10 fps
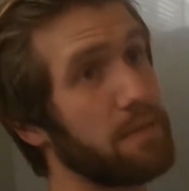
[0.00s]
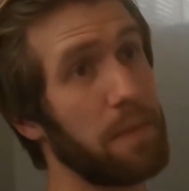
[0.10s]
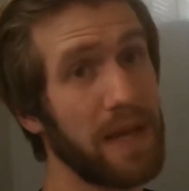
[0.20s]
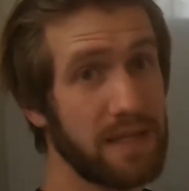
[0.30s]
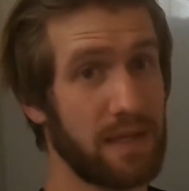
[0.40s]

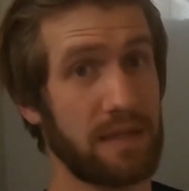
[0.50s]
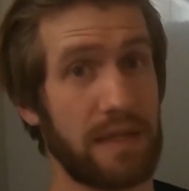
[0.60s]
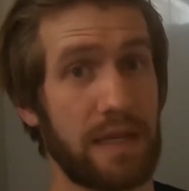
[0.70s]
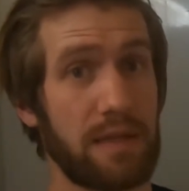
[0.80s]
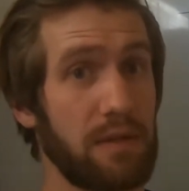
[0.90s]

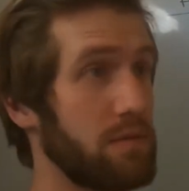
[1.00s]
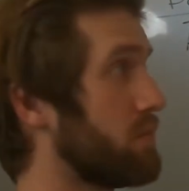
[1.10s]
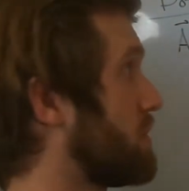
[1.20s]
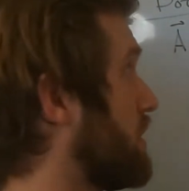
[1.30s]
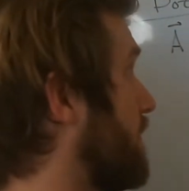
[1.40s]
basically
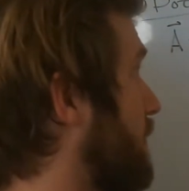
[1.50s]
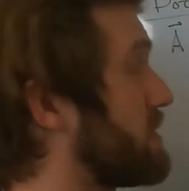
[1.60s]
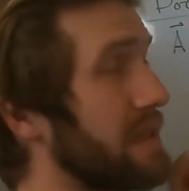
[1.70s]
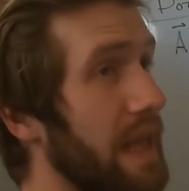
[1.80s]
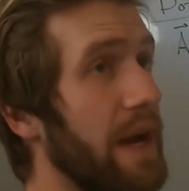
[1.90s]
the
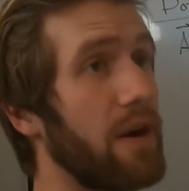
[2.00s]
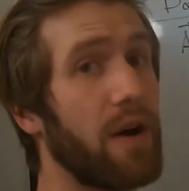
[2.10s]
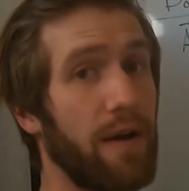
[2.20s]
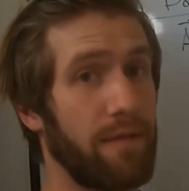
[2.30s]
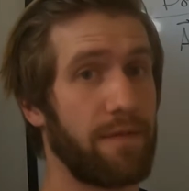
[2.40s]
first letter
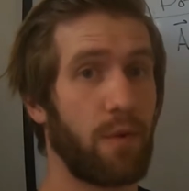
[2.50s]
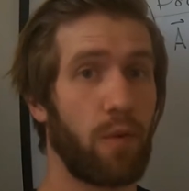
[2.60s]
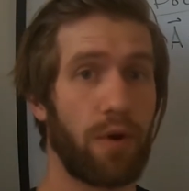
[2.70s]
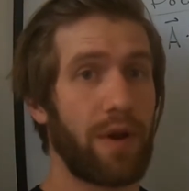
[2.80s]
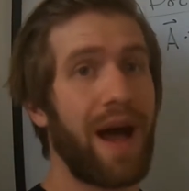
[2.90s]
of the
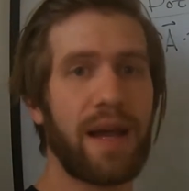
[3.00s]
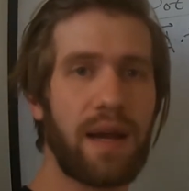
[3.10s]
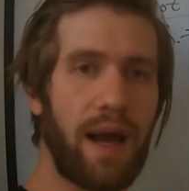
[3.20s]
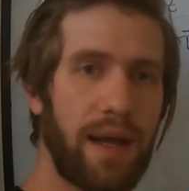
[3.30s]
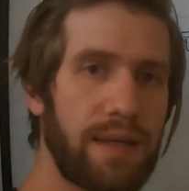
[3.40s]
word
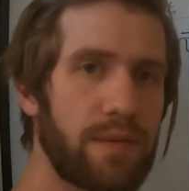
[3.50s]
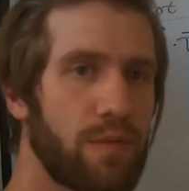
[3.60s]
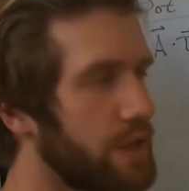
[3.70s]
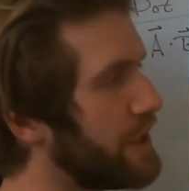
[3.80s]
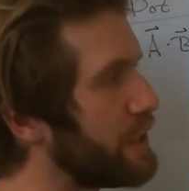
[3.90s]
Einheit,
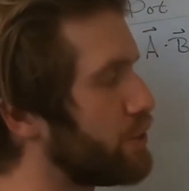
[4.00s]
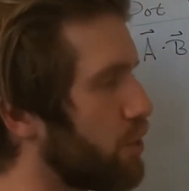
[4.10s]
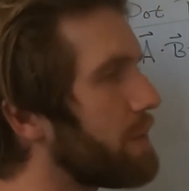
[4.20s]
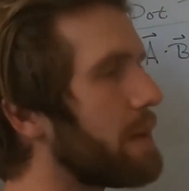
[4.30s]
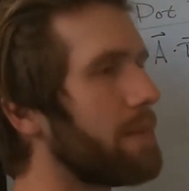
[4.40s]
which in
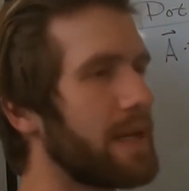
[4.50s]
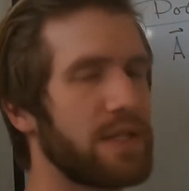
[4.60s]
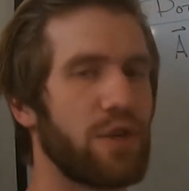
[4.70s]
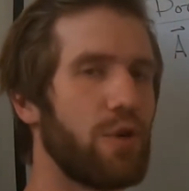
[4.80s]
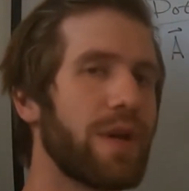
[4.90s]
German
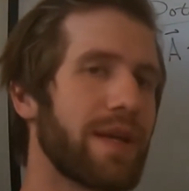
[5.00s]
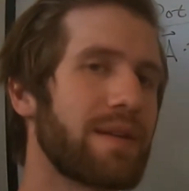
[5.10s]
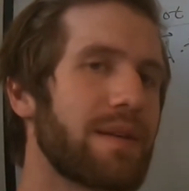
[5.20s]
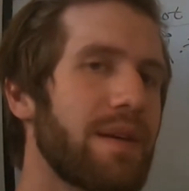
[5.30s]
means unit.